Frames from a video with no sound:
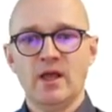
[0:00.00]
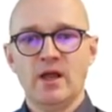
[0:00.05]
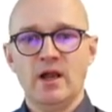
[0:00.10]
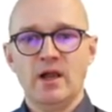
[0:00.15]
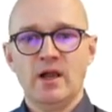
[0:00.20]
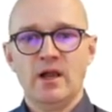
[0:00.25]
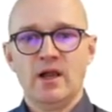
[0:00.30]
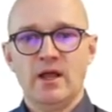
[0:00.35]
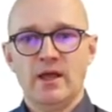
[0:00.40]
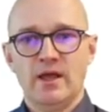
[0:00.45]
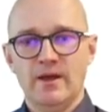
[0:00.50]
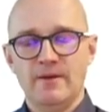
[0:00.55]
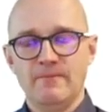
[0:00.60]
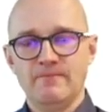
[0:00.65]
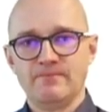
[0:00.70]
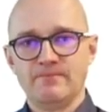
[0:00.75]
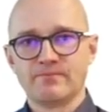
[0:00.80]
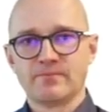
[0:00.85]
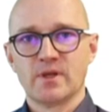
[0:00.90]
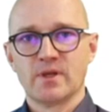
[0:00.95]

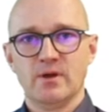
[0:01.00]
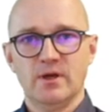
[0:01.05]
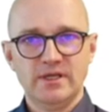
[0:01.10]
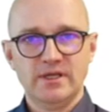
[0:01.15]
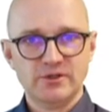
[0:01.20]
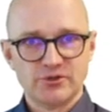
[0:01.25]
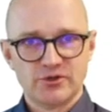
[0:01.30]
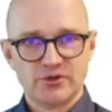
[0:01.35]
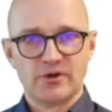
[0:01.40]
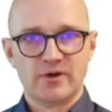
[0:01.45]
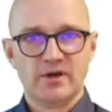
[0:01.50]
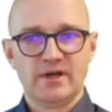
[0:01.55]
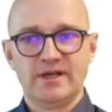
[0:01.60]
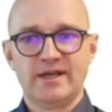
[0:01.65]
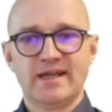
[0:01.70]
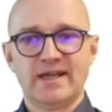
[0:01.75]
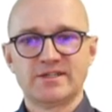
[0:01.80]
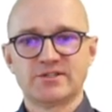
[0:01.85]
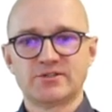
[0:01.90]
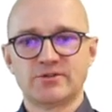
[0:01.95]
internal and
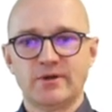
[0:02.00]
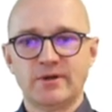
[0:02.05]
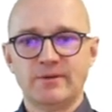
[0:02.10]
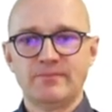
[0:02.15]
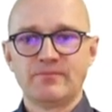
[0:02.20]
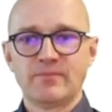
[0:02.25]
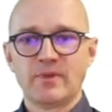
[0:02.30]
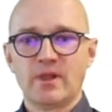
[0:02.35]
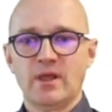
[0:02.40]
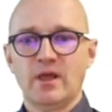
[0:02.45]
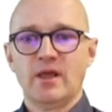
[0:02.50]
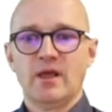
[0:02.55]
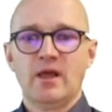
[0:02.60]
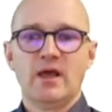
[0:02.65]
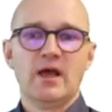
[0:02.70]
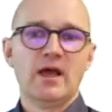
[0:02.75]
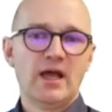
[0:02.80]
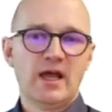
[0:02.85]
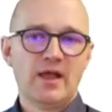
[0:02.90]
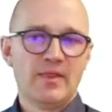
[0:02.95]
external,
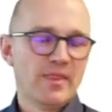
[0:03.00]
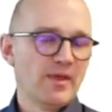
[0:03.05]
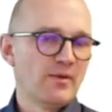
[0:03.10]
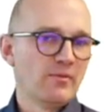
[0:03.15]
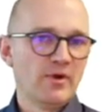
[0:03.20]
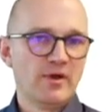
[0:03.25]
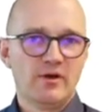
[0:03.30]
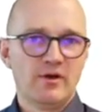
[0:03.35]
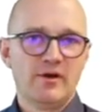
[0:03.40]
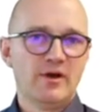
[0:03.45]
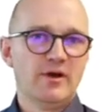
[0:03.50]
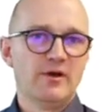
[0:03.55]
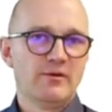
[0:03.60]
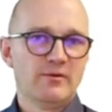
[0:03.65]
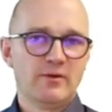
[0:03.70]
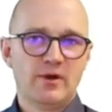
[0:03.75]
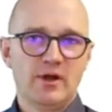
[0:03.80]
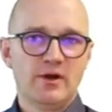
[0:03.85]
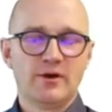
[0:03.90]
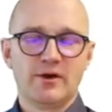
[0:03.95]
and there were
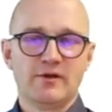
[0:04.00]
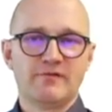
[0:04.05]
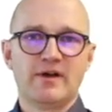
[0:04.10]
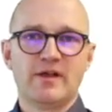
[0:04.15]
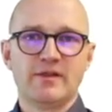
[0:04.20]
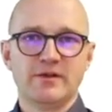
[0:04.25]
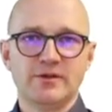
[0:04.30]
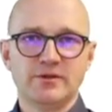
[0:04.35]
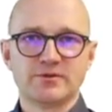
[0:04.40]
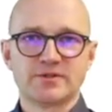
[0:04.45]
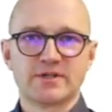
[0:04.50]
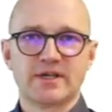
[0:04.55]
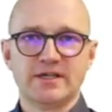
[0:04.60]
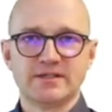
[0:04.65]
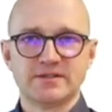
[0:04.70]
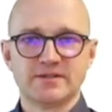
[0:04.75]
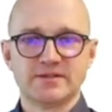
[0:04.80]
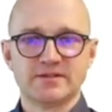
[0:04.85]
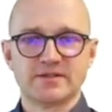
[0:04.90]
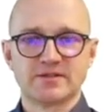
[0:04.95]
a lot of other use
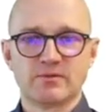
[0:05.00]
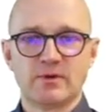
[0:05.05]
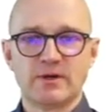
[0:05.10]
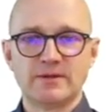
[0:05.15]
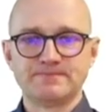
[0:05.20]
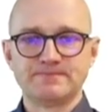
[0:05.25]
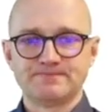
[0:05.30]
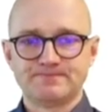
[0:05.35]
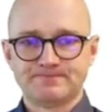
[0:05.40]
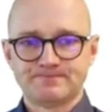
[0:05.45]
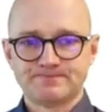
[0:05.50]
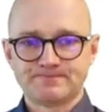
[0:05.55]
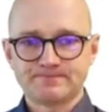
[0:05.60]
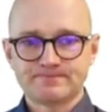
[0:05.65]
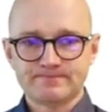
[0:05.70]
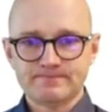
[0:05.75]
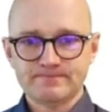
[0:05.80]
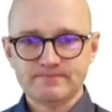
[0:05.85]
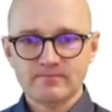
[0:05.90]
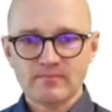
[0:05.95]
cases as well.
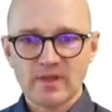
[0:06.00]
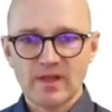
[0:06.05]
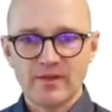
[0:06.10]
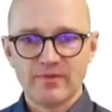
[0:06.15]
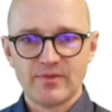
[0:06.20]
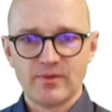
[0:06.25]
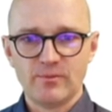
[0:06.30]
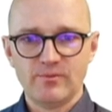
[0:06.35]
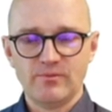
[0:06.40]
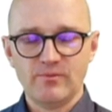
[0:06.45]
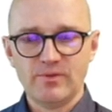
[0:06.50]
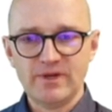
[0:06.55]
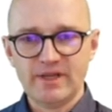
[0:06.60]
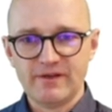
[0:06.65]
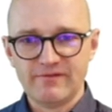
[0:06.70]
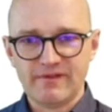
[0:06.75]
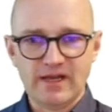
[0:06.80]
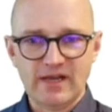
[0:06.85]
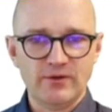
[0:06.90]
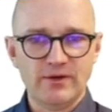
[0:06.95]
We
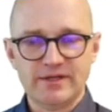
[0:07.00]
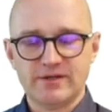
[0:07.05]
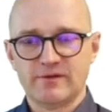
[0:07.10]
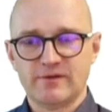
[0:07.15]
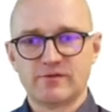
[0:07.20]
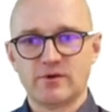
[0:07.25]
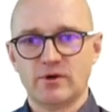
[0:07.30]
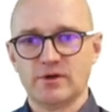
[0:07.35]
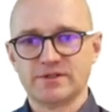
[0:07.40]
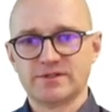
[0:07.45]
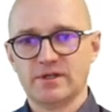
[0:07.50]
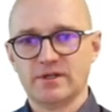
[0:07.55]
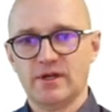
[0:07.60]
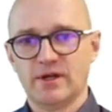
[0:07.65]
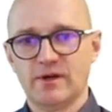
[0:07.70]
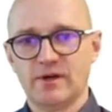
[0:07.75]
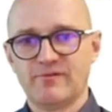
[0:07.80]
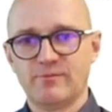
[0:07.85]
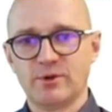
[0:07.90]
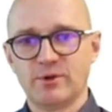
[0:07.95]
evaluated, of course, a lot
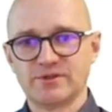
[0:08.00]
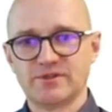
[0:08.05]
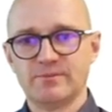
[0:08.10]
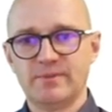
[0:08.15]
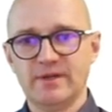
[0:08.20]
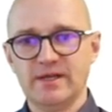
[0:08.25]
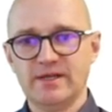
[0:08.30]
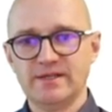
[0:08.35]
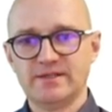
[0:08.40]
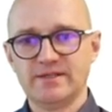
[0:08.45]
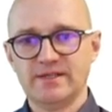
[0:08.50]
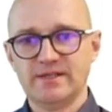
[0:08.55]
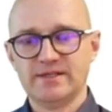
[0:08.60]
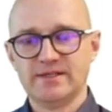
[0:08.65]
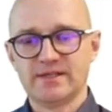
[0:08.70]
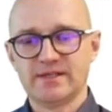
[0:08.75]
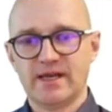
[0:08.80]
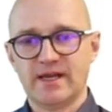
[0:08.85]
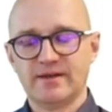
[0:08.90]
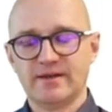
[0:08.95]
of possibilities,
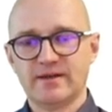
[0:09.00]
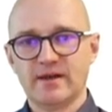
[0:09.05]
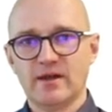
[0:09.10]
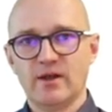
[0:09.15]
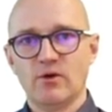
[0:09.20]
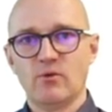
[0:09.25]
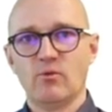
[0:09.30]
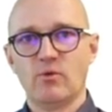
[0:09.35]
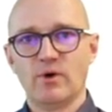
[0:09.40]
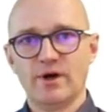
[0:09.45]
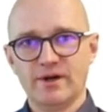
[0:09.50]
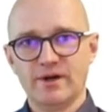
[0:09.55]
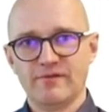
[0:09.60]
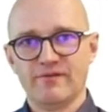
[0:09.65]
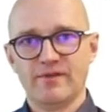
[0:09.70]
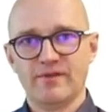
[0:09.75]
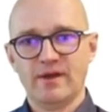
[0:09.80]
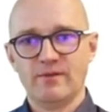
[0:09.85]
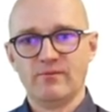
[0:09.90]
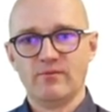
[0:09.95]
and one of
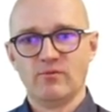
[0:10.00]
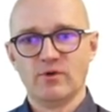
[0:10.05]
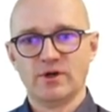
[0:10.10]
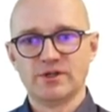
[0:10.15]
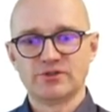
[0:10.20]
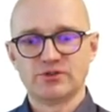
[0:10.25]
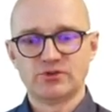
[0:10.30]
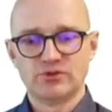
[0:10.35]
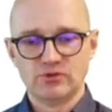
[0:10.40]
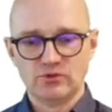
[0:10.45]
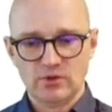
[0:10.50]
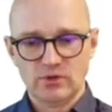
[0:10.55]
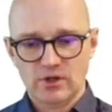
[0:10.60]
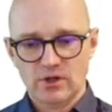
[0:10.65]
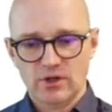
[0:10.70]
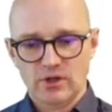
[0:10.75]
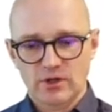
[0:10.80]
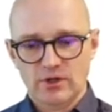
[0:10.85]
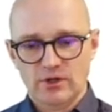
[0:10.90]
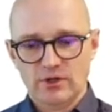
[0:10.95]
them was to
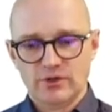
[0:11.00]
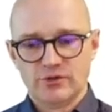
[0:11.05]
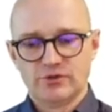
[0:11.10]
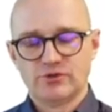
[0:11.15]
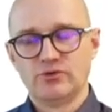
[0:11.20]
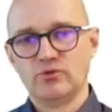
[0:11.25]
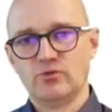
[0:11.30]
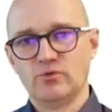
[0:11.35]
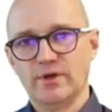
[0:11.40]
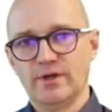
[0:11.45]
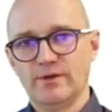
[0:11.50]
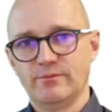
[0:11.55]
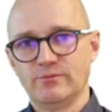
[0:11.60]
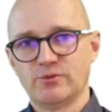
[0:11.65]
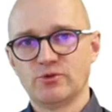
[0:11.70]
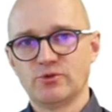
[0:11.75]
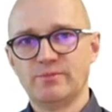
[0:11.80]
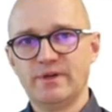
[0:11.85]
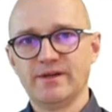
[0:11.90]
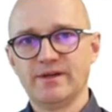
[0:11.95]

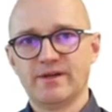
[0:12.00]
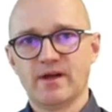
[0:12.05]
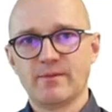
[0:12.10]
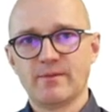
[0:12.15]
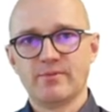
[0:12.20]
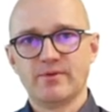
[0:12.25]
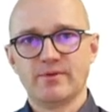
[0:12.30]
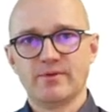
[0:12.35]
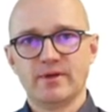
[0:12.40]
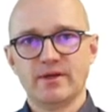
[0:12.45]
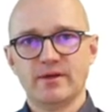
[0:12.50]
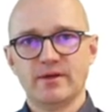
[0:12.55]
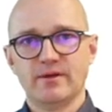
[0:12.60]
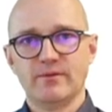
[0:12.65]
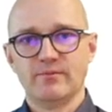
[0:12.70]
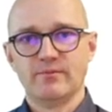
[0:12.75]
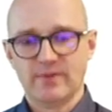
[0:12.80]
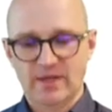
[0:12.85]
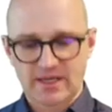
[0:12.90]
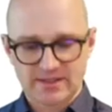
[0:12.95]
build it up
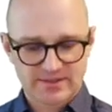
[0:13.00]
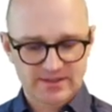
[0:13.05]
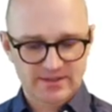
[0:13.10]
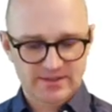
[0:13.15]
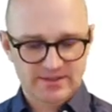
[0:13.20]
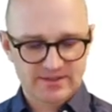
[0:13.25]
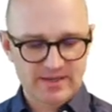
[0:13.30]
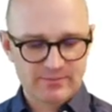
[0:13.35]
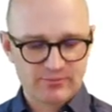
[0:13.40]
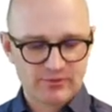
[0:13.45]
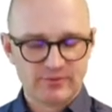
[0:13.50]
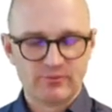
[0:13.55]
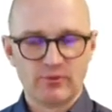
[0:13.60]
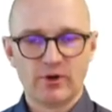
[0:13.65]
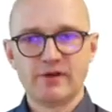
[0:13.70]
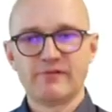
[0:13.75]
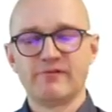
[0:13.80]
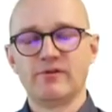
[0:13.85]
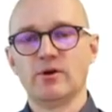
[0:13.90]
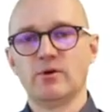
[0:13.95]
as a separate
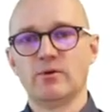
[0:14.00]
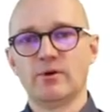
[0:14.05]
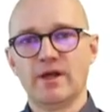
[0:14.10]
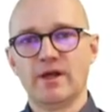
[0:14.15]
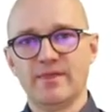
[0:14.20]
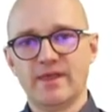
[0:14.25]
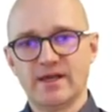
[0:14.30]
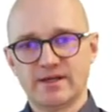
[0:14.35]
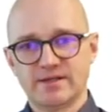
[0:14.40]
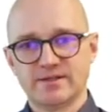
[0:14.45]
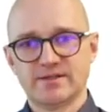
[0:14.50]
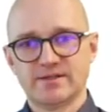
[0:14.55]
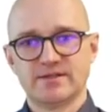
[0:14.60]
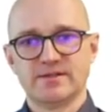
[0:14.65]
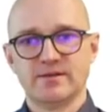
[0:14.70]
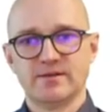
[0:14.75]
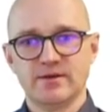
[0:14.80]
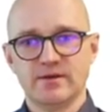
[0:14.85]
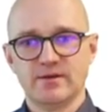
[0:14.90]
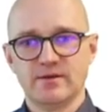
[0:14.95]
workflow, and that's the